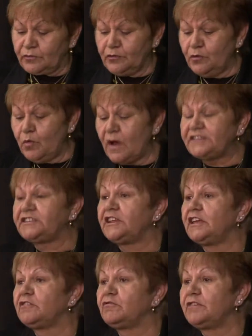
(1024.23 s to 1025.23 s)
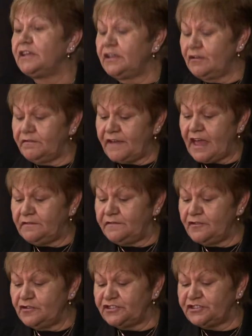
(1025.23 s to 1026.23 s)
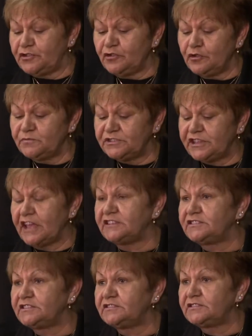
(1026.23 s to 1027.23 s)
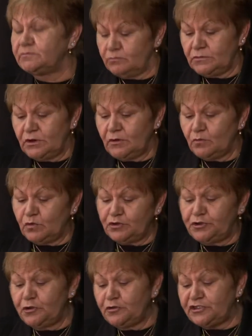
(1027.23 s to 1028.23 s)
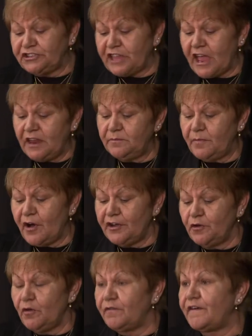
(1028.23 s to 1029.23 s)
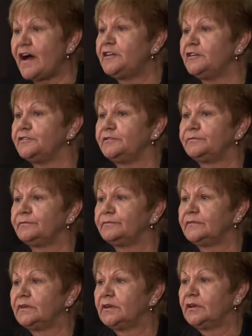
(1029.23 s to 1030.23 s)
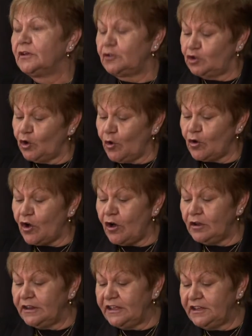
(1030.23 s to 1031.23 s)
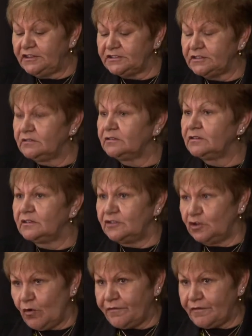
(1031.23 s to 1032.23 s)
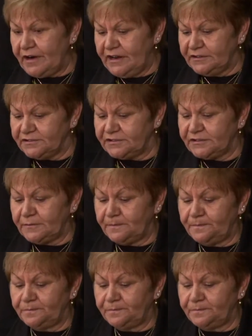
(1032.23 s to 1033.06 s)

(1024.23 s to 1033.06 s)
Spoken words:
through what degree of adverse circumstances would you stand by your whānau, your colleagues, your friends?